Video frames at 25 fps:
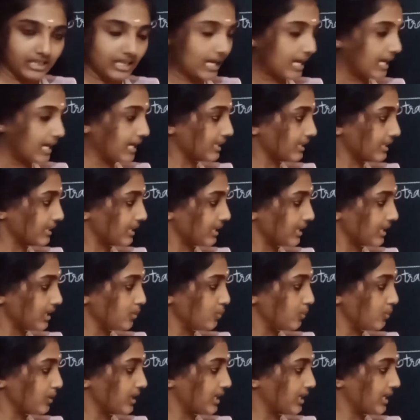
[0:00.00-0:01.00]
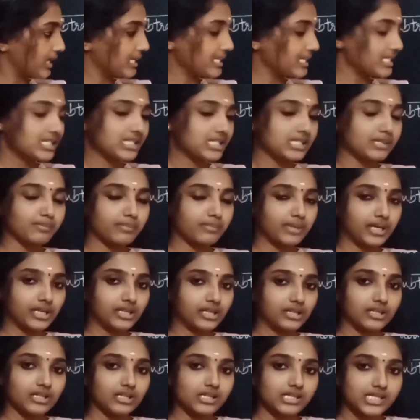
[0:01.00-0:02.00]
and then we can
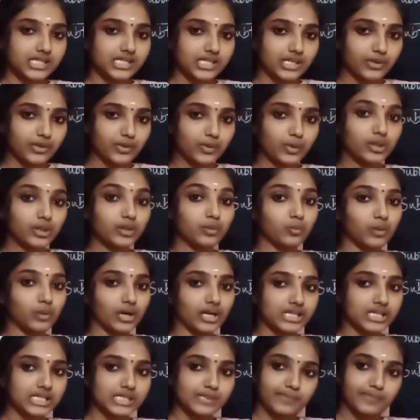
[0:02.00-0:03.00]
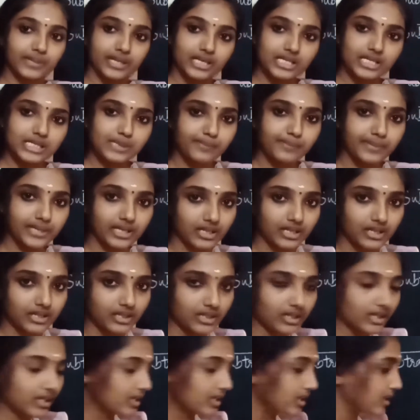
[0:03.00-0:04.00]
make the 0 in ones place
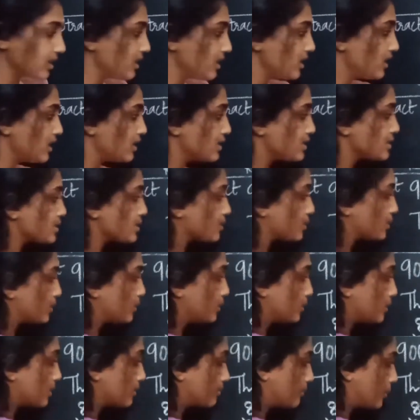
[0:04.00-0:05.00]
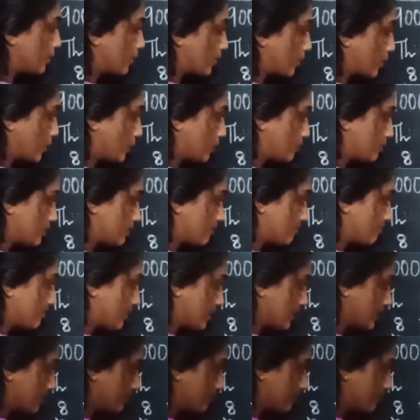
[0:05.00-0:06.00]
bigger. So on borrowing 1